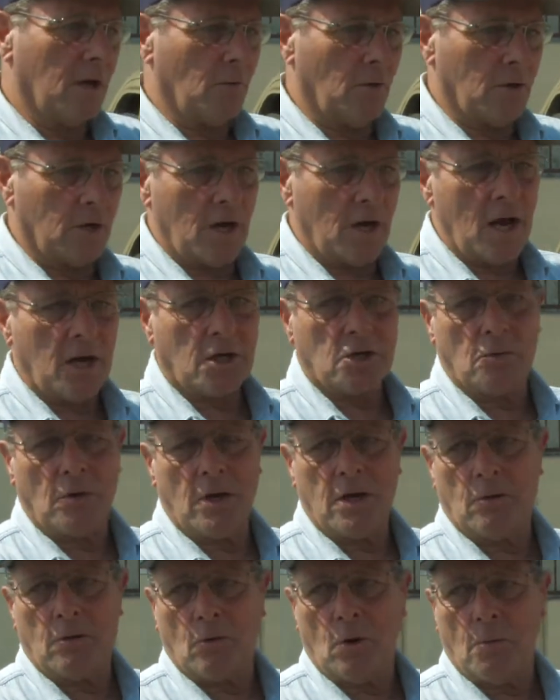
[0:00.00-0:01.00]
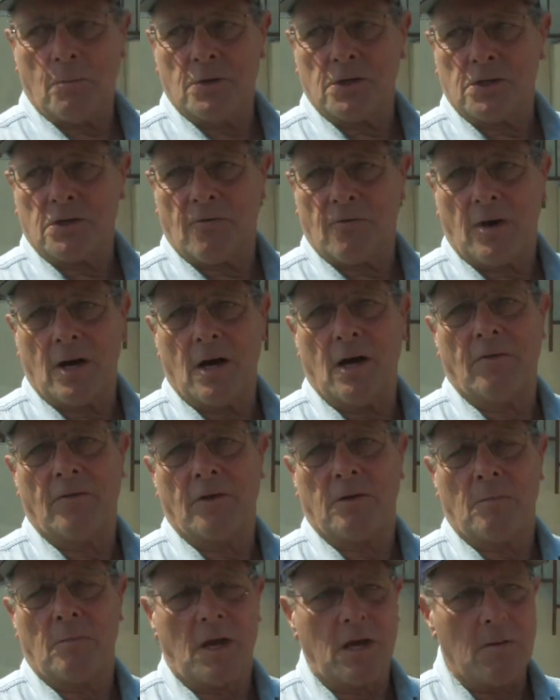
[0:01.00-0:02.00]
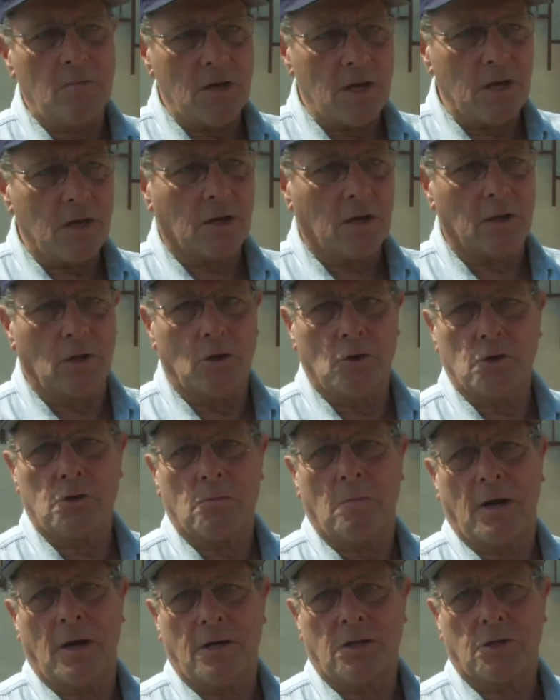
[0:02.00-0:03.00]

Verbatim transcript: when an actuator opens a valve it may be closed by